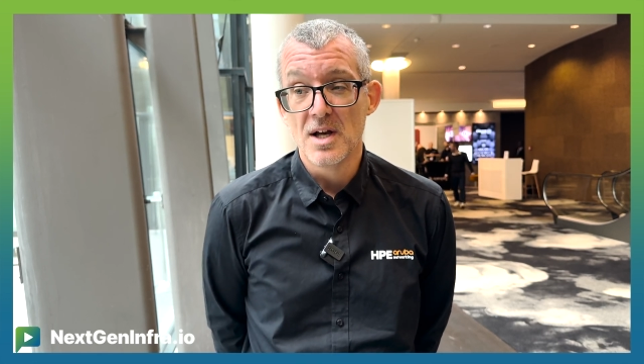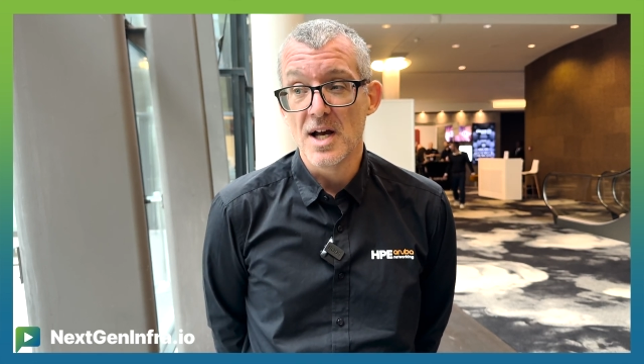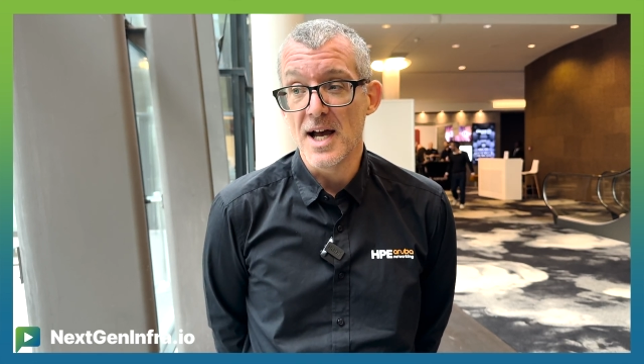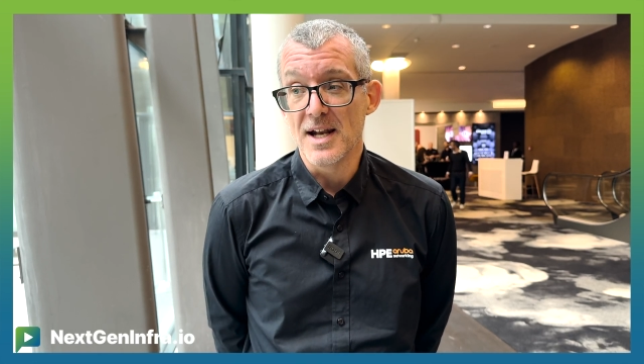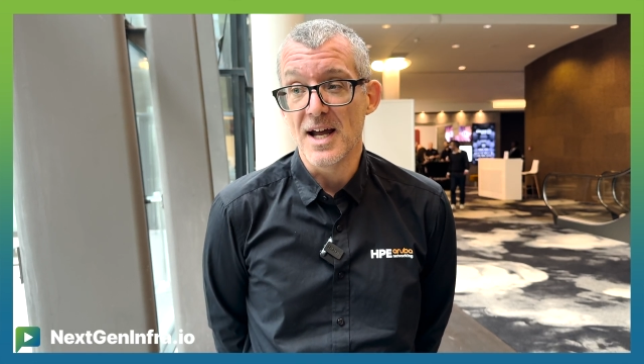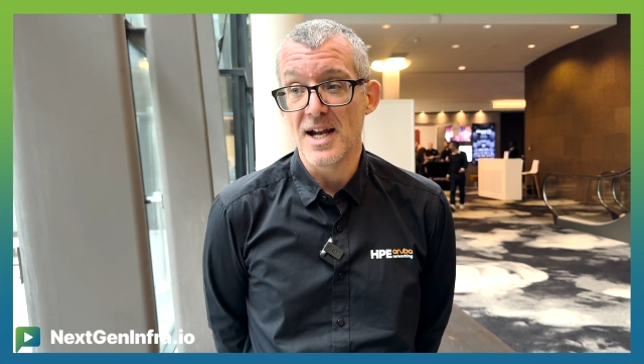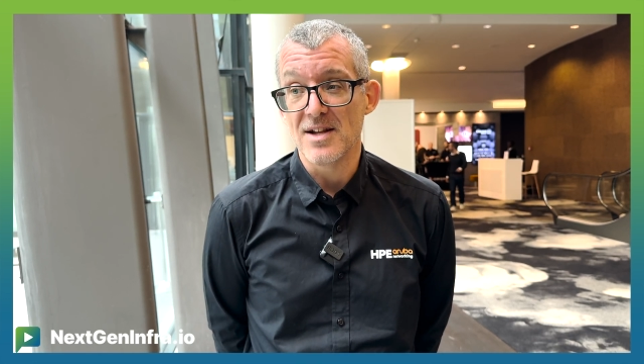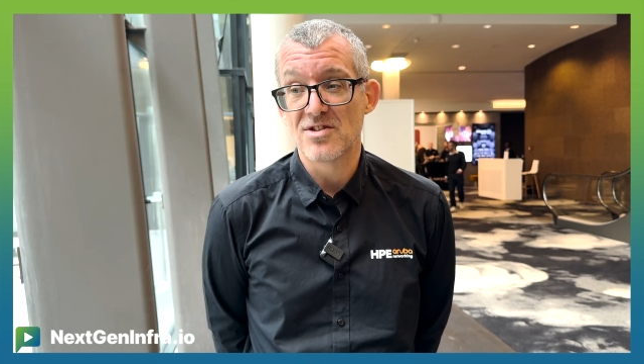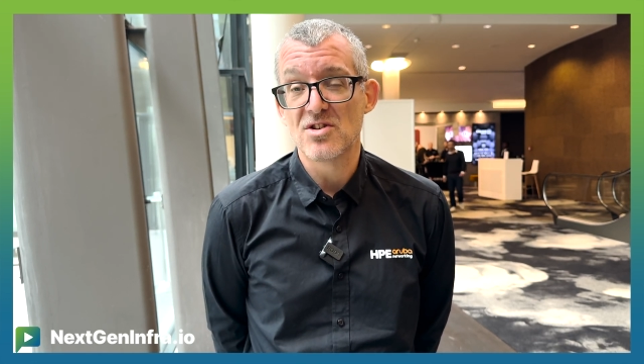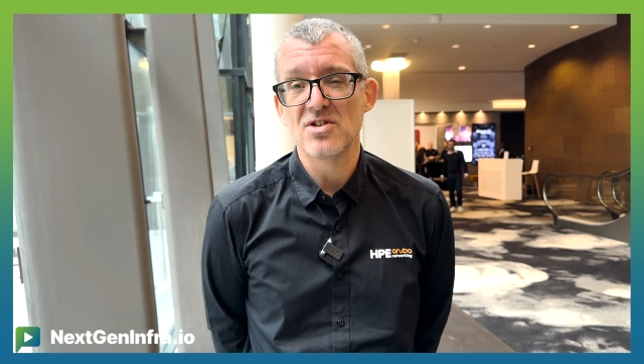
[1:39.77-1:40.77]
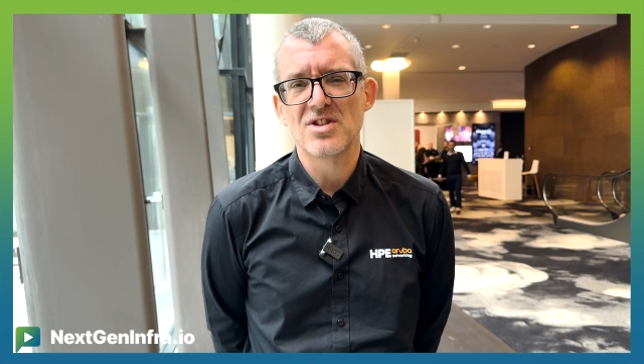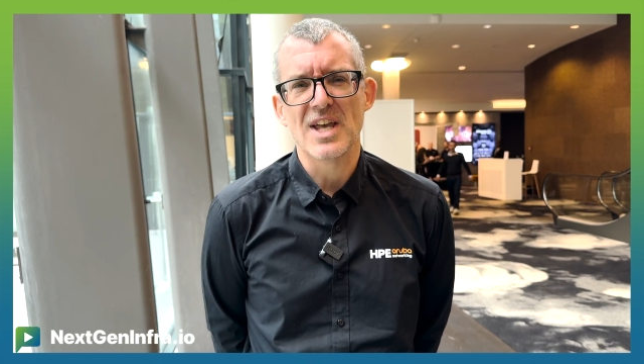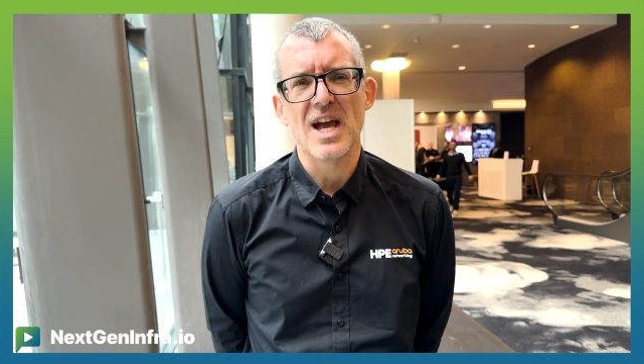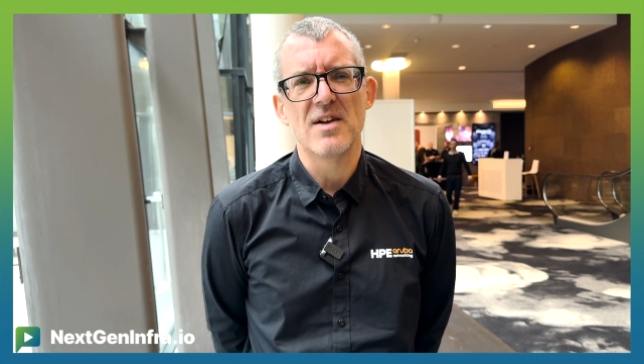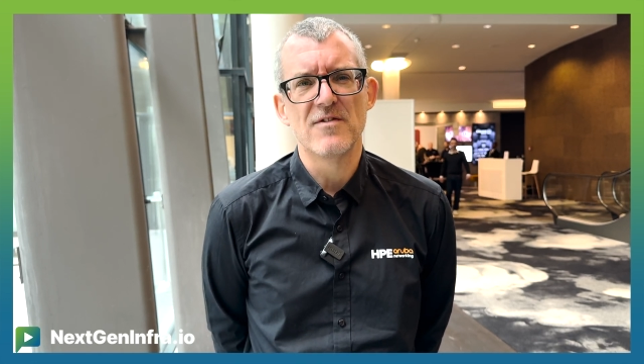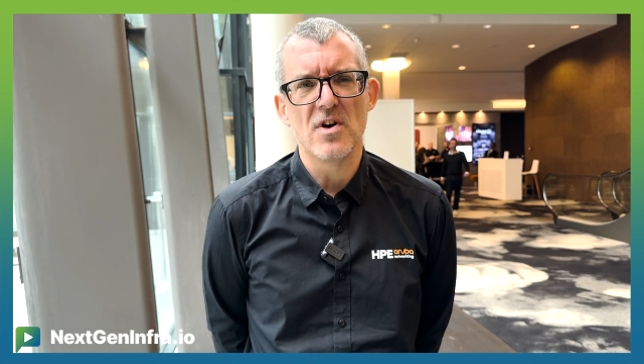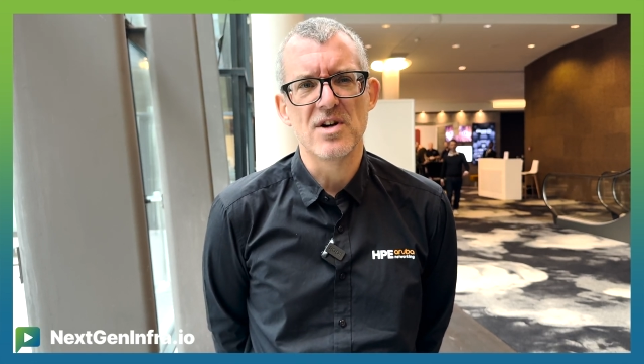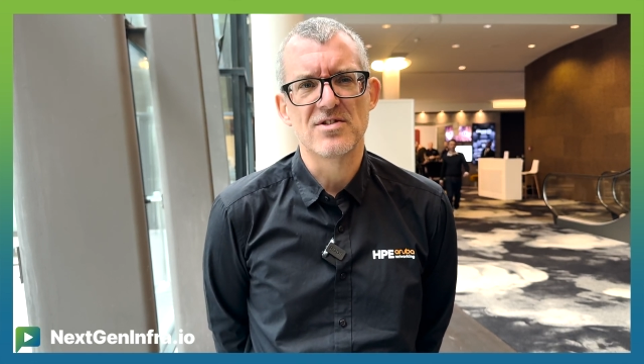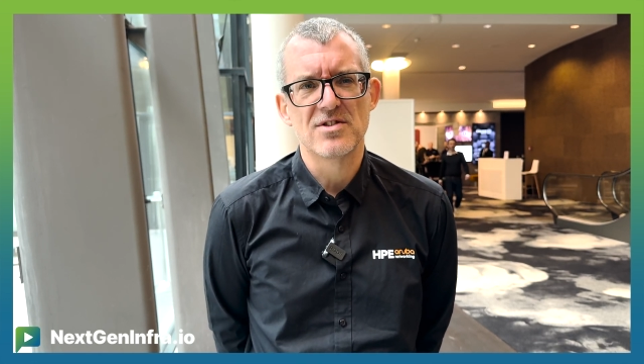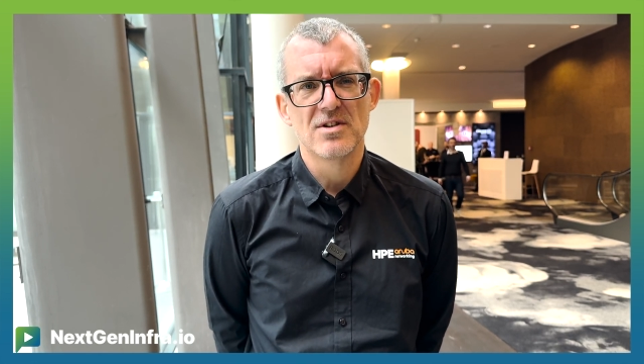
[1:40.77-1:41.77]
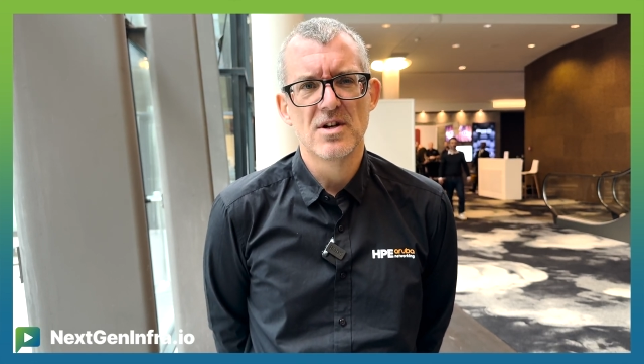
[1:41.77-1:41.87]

And, and it's good to get advice